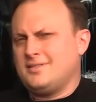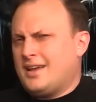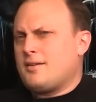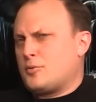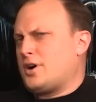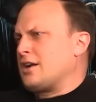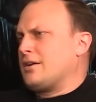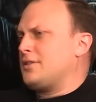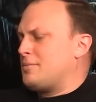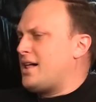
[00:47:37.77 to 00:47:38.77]
but walking
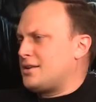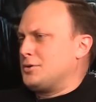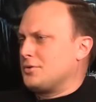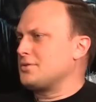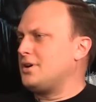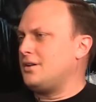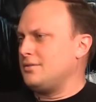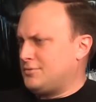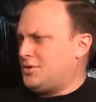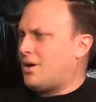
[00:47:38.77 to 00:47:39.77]
around the Paladin Order
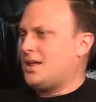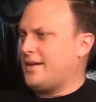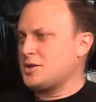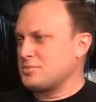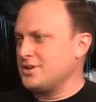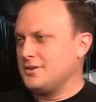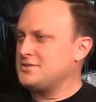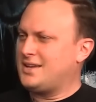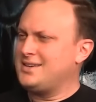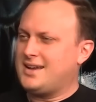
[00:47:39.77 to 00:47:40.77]
Hall, you all have
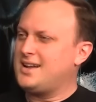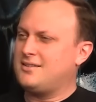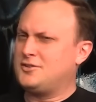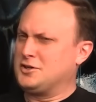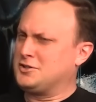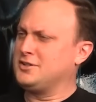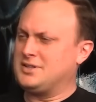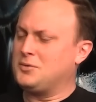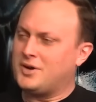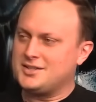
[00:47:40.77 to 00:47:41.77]
Ashbringers, and yet there
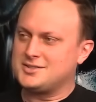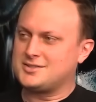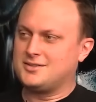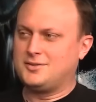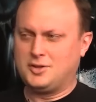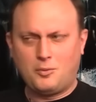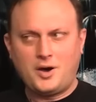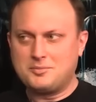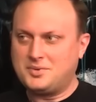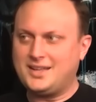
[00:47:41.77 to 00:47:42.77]
clearly was the
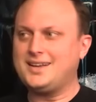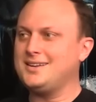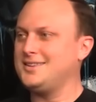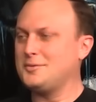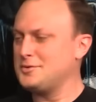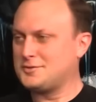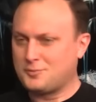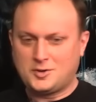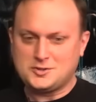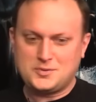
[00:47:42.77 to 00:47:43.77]
one blade that was
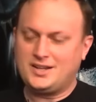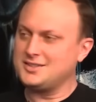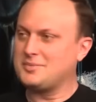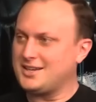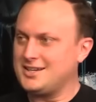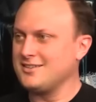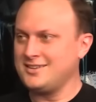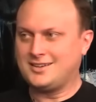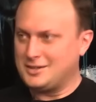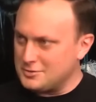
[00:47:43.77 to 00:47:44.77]
once wielded by
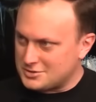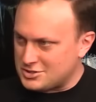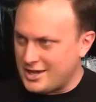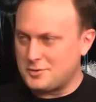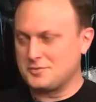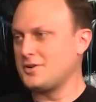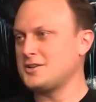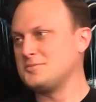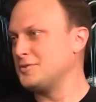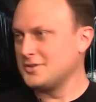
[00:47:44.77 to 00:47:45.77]
Tyrion, used to shatter
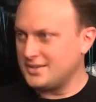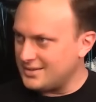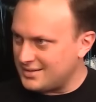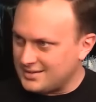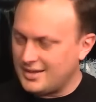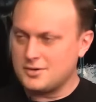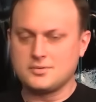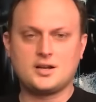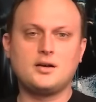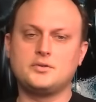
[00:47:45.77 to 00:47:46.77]
Frostmourne, and then later
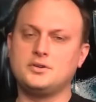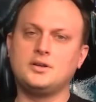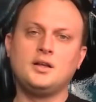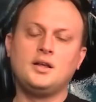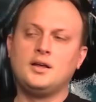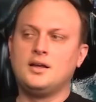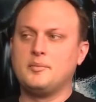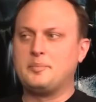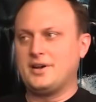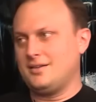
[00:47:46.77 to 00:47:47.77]
recovered.
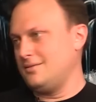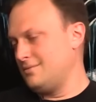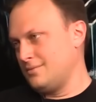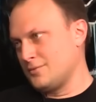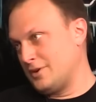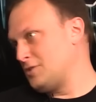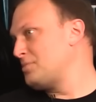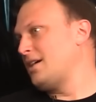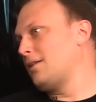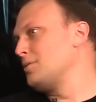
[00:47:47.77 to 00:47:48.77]
But we're
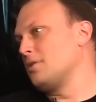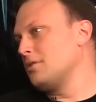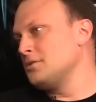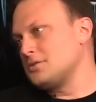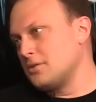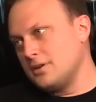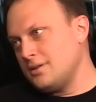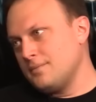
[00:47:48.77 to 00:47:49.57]
each playing through our own story.